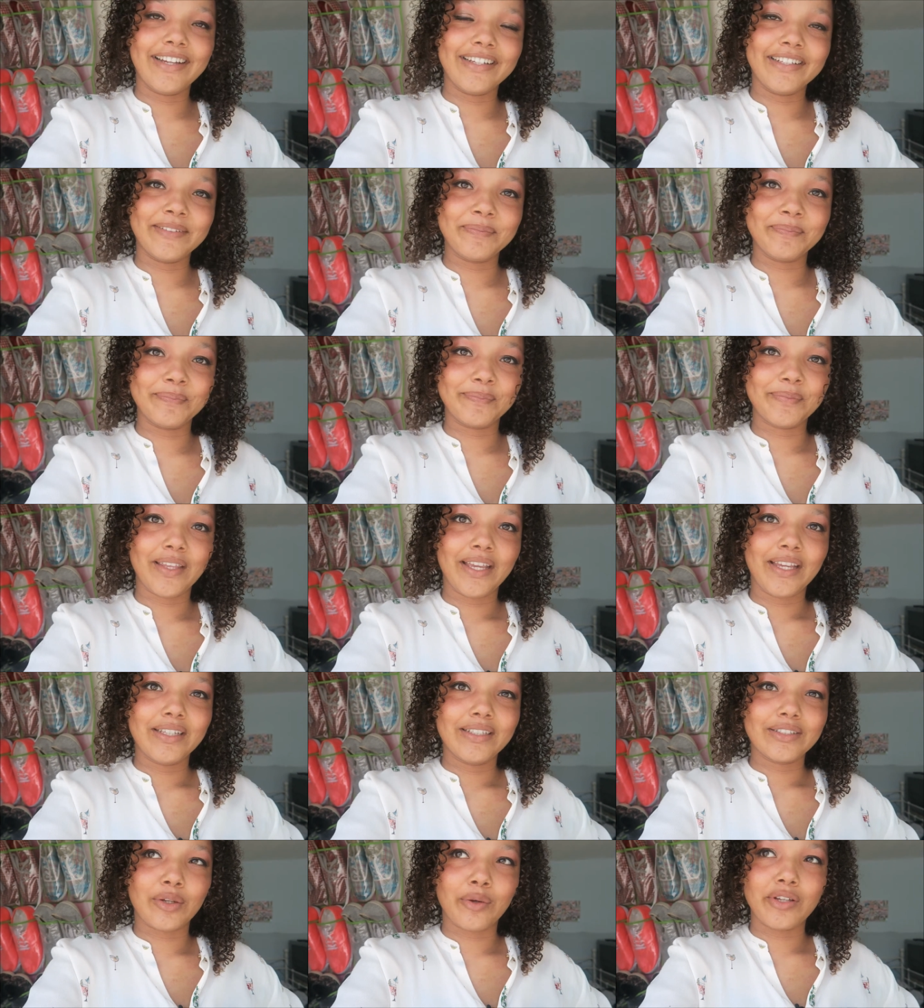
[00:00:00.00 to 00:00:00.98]
um,
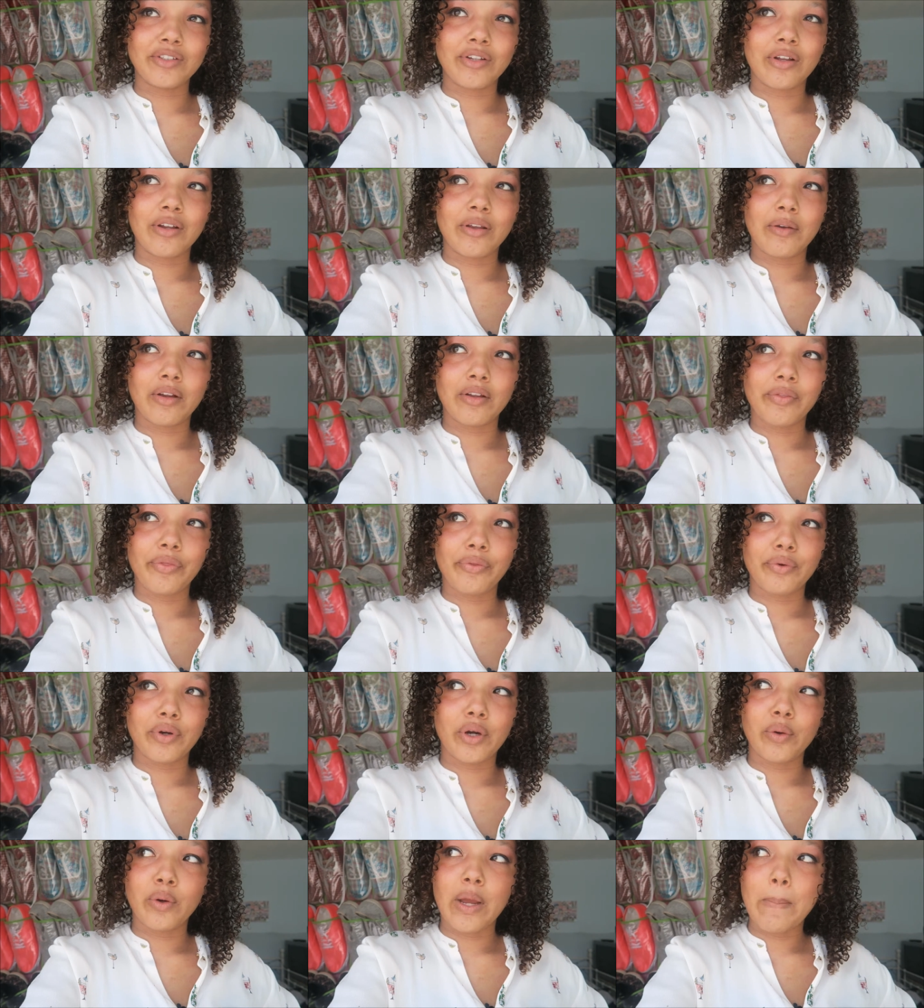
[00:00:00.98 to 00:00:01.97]
so he's gonna
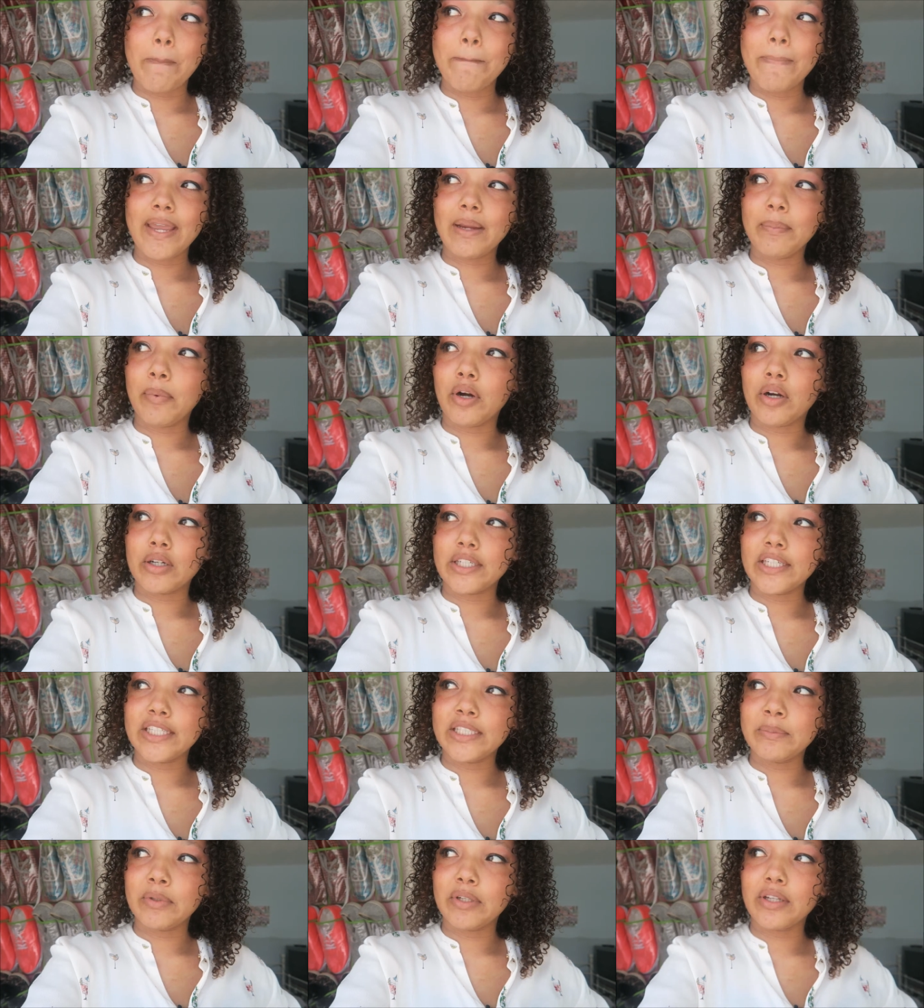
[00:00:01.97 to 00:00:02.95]
throw a big
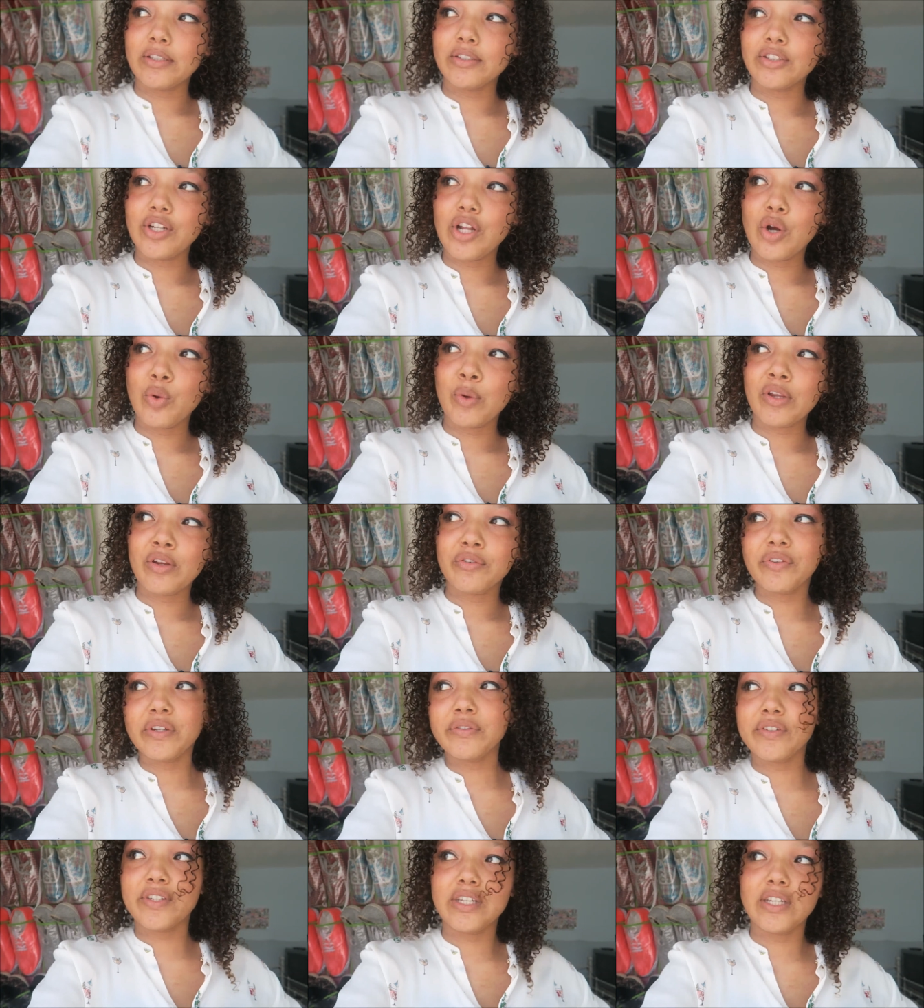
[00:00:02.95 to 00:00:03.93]
party because you know when you're
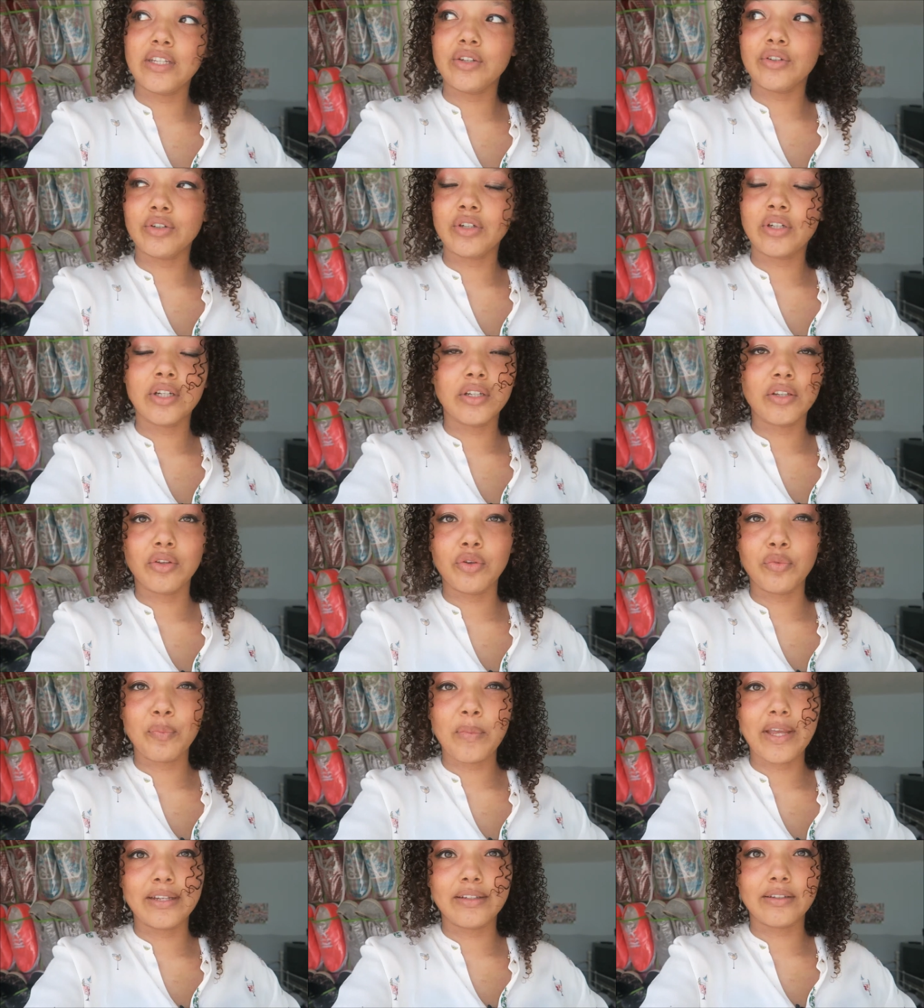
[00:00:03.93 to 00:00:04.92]
50 you're you
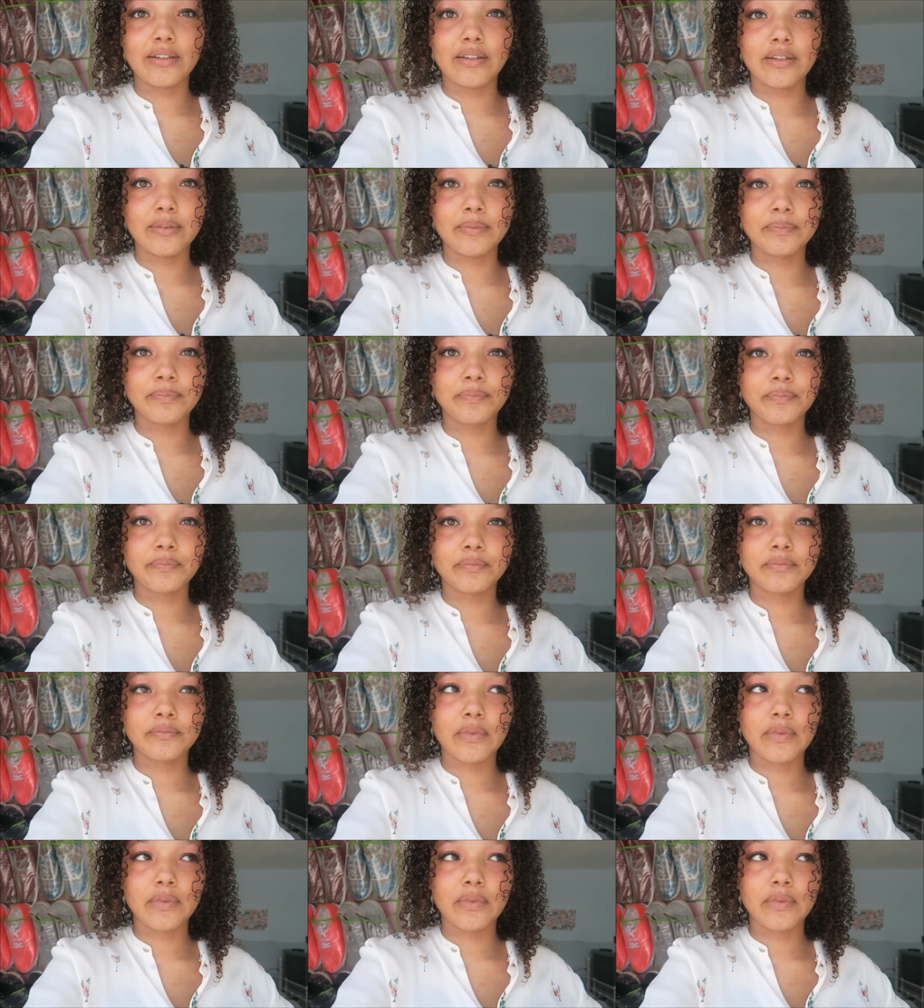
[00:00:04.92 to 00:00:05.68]
met um,